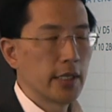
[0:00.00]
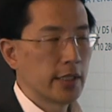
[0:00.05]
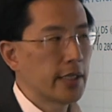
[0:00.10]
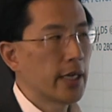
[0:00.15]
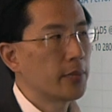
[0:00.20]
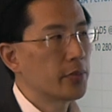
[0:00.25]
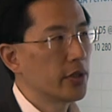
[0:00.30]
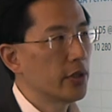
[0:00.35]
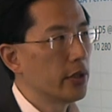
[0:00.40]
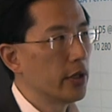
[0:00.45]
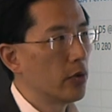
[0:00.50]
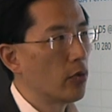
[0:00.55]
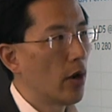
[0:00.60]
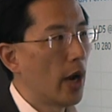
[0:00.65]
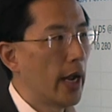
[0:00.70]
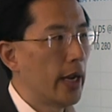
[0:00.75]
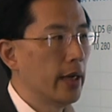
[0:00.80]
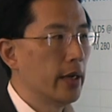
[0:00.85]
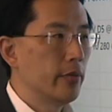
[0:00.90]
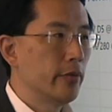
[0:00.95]
That's absolutely
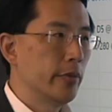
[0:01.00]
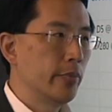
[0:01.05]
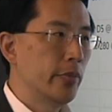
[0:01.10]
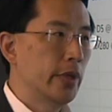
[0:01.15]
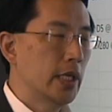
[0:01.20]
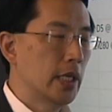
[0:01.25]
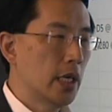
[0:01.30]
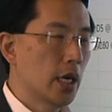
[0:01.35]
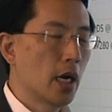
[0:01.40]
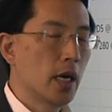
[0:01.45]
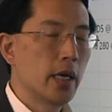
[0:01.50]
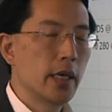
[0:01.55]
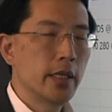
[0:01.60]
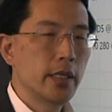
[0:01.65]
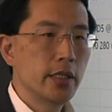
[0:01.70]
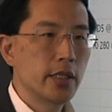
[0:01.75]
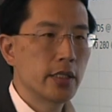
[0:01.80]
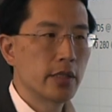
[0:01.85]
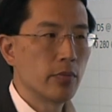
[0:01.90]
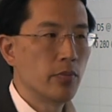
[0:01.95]
right. I mean,
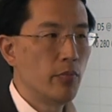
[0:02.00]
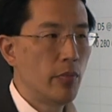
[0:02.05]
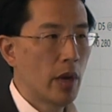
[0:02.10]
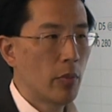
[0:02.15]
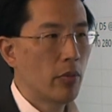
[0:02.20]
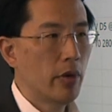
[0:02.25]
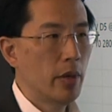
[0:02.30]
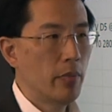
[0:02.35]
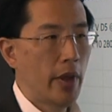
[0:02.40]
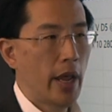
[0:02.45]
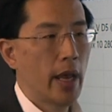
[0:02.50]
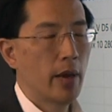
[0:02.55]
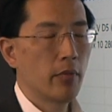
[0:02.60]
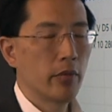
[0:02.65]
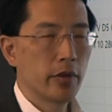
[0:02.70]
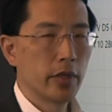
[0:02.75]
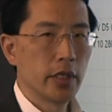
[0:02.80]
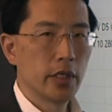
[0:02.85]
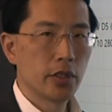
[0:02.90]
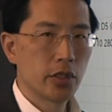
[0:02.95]
because memory
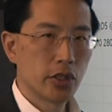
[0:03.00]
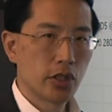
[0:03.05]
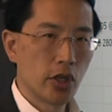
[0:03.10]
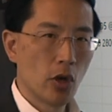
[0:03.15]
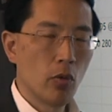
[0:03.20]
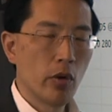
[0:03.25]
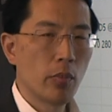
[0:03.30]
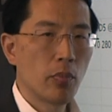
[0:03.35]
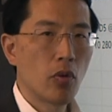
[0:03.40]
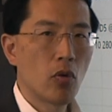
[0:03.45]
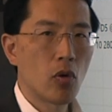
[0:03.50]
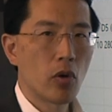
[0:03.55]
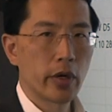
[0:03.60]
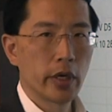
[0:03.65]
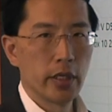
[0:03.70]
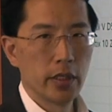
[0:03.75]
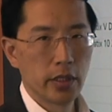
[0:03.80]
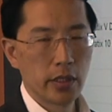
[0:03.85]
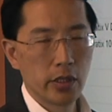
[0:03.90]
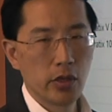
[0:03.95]
bandwidth is so
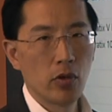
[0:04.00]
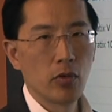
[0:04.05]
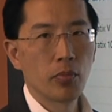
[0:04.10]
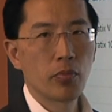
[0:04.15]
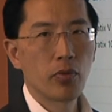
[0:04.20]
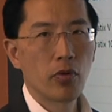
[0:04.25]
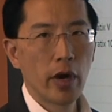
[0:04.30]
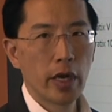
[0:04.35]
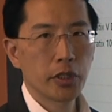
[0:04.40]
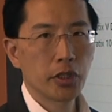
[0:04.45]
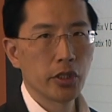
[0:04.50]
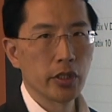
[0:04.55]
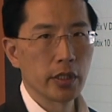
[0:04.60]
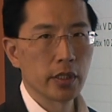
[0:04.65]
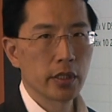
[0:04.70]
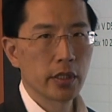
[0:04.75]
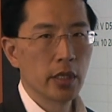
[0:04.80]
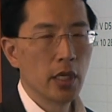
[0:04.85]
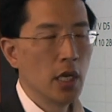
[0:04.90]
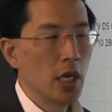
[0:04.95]
important and so
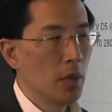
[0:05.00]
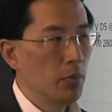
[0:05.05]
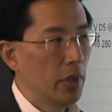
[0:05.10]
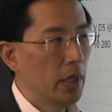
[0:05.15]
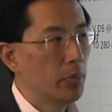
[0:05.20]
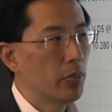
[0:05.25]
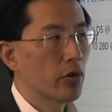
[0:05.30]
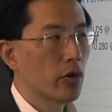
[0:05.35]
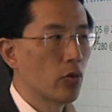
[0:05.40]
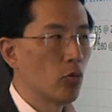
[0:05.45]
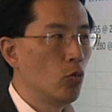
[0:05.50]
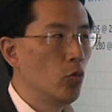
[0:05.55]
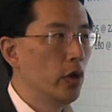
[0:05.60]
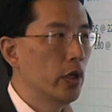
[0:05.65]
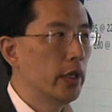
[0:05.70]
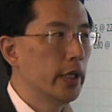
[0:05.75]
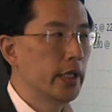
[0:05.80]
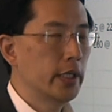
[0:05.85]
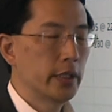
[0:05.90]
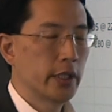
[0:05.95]
precious, people are
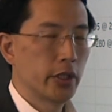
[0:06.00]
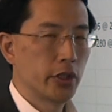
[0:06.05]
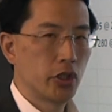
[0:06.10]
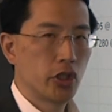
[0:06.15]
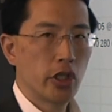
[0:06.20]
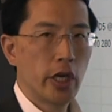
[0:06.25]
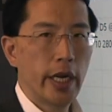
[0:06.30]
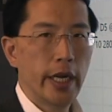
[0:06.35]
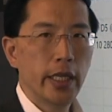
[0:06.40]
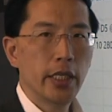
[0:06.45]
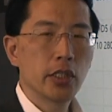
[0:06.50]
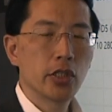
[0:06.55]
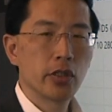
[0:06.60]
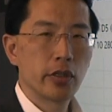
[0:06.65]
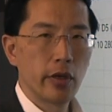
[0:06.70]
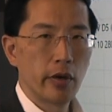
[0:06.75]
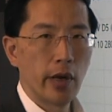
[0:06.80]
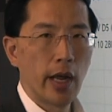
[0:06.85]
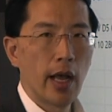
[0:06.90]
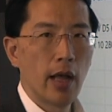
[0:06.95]
willing to change
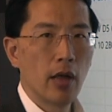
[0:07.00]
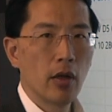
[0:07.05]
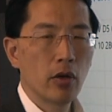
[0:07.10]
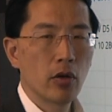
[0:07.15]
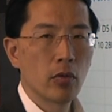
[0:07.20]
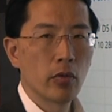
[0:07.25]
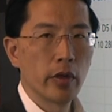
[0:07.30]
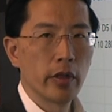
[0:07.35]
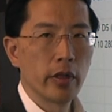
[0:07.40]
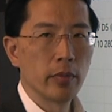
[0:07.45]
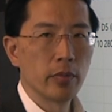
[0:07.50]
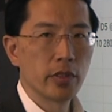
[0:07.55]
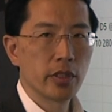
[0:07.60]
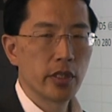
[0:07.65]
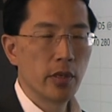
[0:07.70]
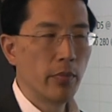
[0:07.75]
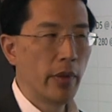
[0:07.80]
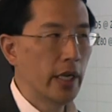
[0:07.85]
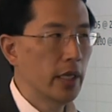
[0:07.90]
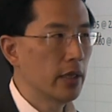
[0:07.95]
their algorithms
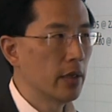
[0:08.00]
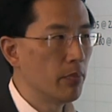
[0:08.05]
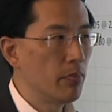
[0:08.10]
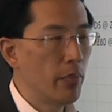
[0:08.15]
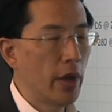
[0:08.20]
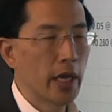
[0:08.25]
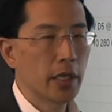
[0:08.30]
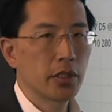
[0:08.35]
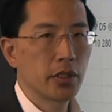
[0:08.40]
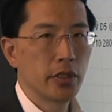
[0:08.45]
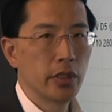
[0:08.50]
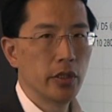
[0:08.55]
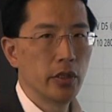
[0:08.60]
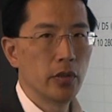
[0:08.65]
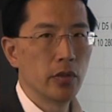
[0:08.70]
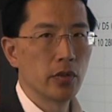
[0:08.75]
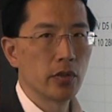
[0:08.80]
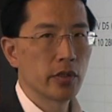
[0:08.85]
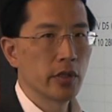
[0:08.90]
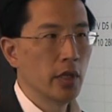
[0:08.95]
to make the best
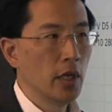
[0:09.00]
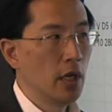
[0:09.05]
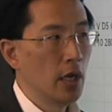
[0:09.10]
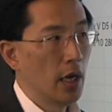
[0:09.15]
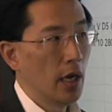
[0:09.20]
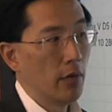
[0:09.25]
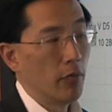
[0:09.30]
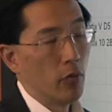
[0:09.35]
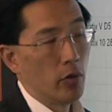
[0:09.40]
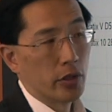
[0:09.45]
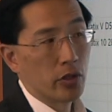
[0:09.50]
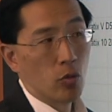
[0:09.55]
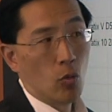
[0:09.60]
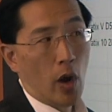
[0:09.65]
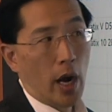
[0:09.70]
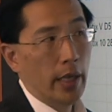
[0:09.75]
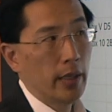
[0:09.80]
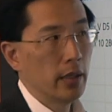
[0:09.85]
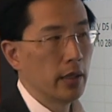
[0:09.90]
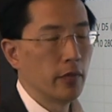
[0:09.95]
use of what's
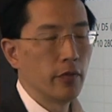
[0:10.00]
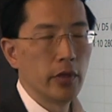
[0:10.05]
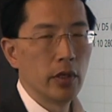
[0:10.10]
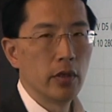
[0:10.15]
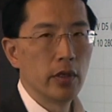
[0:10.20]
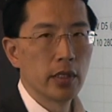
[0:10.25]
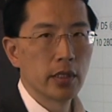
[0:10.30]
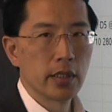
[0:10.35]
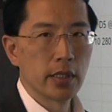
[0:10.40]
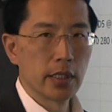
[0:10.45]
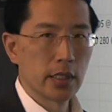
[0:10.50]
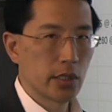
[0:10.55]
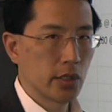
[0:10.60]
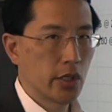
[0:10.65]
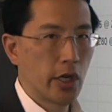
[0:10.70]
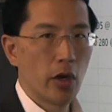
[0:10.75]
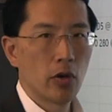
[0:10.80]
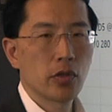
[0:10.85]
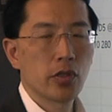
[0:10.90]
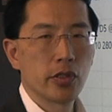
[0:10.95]
widely viewed as the
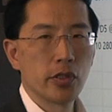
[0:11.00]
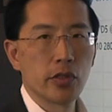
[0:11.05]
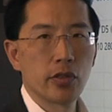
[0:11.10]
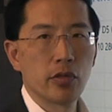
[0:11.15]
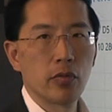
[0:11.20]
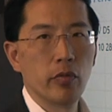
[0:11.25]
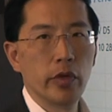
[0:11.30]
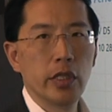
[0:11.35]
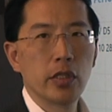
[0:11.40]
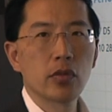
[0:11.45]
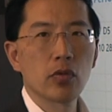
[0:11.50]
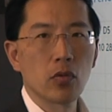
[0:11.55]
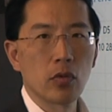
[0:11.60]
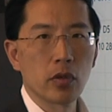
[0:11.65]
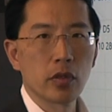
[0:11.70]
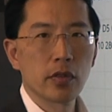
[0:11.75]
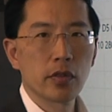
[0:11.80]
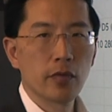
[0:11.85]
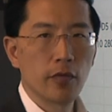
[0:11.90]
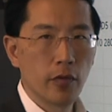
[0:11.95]
scarcest
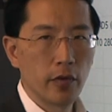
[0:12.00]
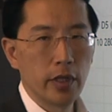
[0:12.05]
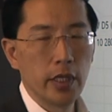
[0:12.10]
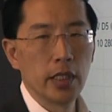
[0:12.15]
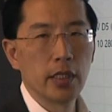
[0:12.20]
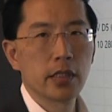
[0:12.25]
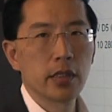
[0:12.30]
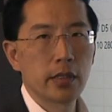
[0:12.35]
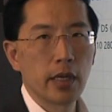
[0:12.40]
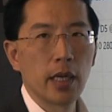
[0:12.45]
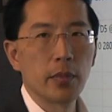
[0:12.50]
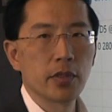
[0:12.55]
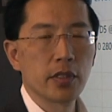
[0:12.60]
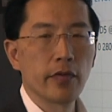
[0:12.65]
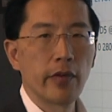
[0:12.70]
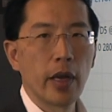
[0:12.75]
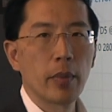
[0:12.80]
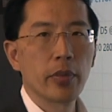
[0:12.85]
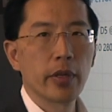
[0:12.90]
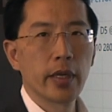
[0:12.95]
resource for these types
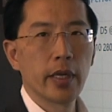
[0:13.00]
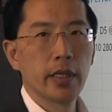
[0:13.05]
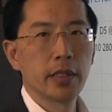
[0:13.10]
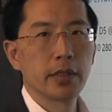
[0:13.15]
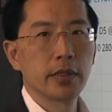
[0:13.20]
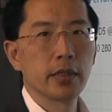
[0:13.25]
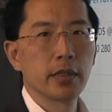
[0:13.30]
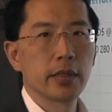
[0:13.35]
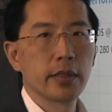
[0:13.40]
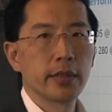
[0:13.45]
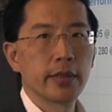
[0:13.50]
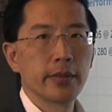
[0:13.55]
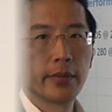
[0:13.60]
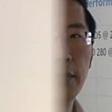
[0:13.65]
of applications.